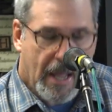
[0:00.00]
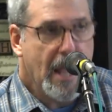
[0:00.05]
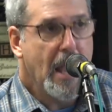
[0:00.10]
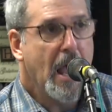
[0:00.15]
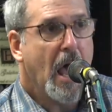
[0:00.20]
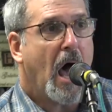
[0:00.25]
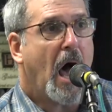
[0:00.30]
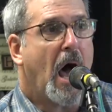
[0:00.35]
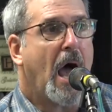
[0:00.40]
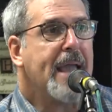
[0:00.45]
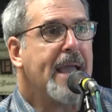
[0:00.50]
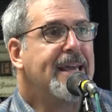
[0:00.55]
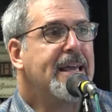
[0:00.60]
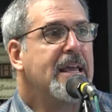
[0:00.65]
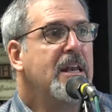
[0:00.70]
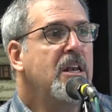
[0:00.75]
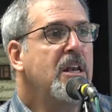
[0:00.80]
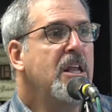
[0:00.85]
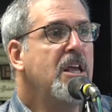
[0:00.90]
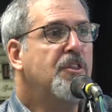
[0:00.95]
I can
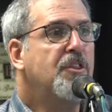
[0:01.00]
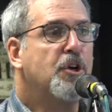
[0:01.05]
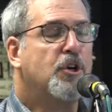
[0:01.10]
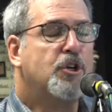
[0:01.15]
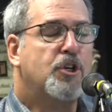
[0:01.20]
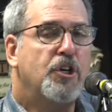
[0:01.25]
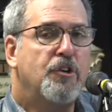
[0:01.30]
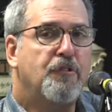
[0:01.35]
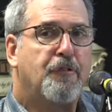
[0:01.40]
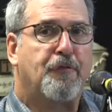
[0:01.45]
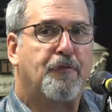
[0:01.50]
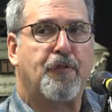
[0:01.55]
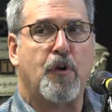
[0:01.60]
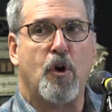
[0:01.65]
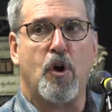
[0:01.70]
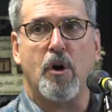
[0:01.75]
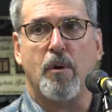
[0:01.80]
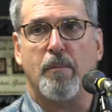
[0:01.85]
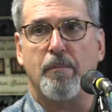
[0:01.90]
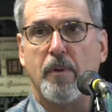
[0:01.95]
neither
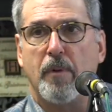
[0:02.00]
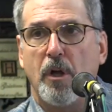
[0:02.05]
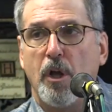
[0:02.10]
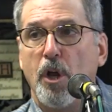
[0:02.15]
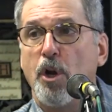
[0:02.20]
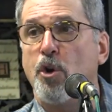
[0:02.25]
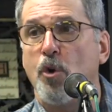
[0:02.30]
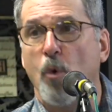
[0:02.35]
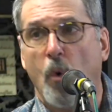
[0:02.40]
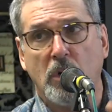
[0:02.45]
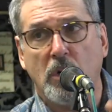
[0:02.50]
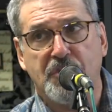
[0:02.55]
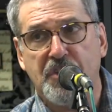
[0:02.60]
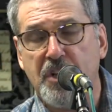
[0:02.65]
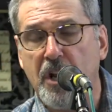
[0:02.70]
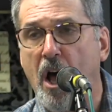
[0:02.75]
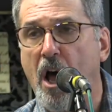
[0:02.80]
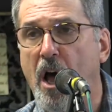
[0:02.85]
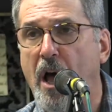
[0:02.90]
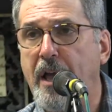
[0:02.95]
confirm nor
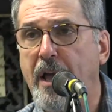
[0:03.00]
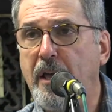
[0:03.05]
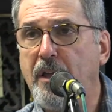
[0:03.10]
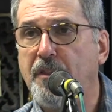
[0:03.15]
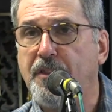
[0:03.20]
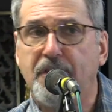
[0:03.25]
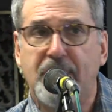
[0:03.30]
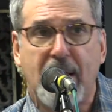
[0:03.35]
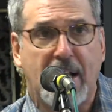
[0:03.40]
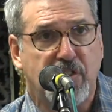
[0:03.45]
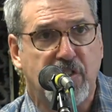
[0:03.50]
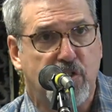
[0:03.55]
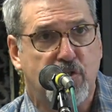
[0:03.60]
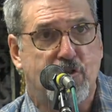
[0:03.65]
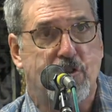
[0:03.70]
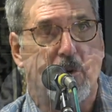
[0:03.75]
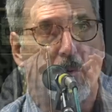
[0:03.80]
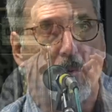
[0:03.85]
deny that that's true.